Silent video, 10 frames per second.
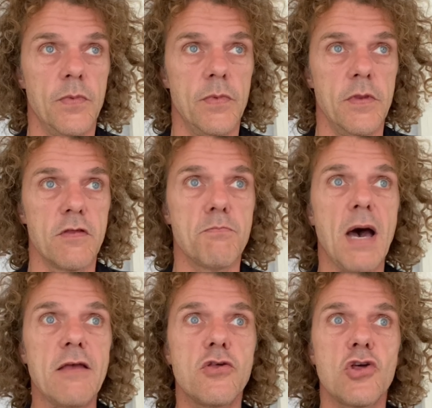this
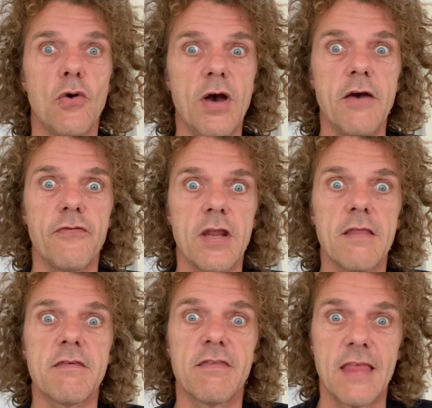might show
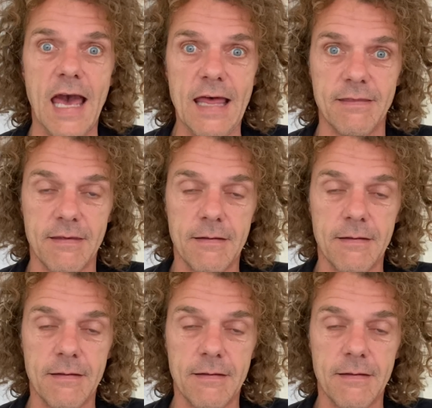evidence that